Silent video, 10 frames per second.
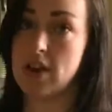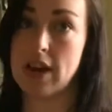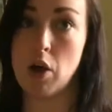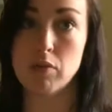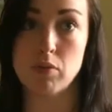very
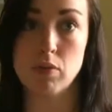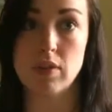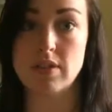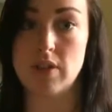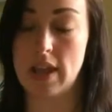helpful
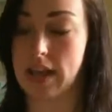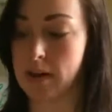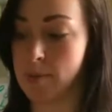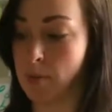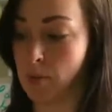so they
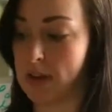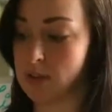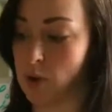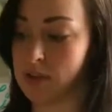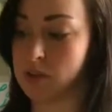can memorize
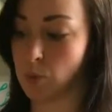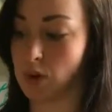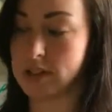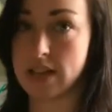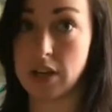all these
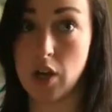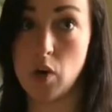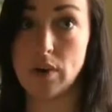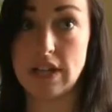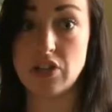words that
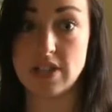go in each